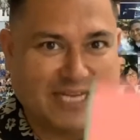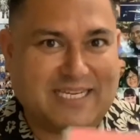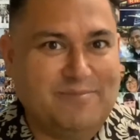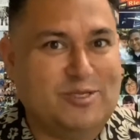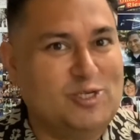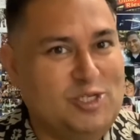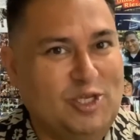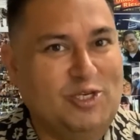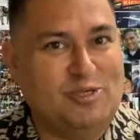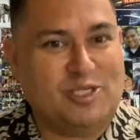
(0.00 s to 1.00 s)
times they're
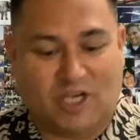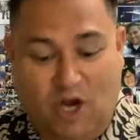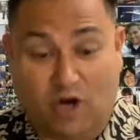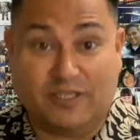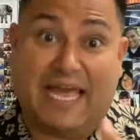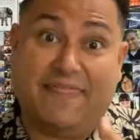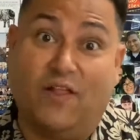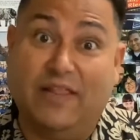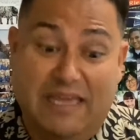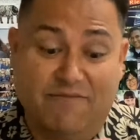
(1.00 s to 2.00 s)
still using the cards, and
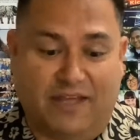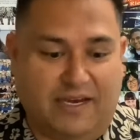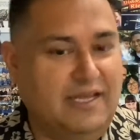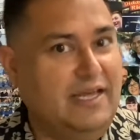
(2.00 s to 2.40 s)
they'll even,